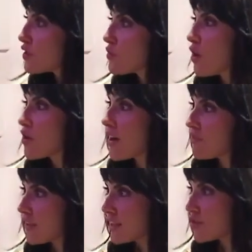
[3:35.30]
Yeah, tomorrow
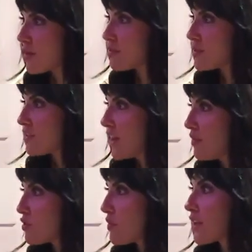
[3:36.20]
I'm flying to
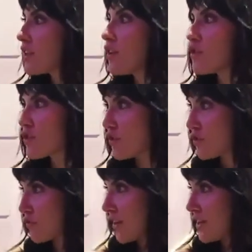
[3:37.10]
Amsterdam to my
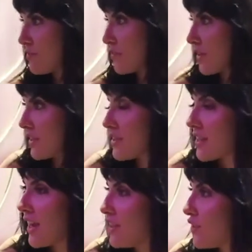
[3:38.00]
close friends,
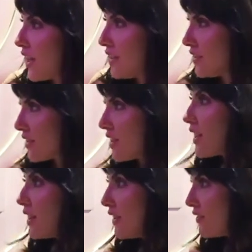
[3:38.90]
because I educated there,
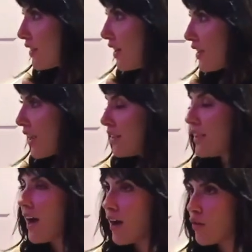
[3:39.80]
I lived there,
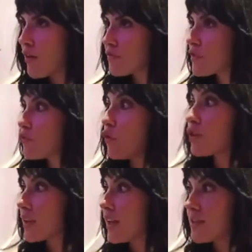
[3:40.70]
and now after
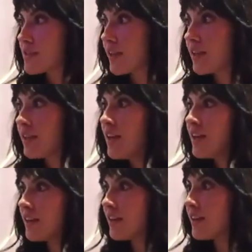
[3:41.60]
4 years,
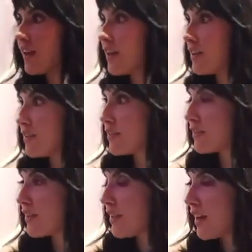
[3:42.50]

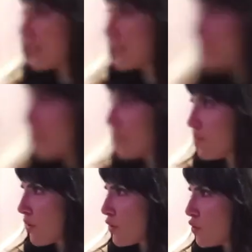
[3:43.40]
I stay
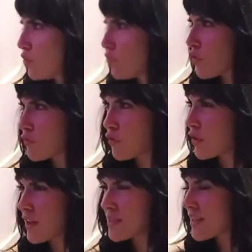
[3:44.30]
in Baku for
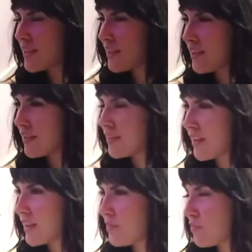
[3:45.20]
4 years, and
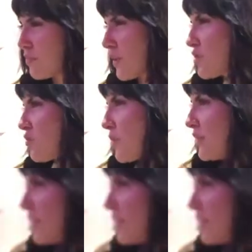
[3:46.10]
I because of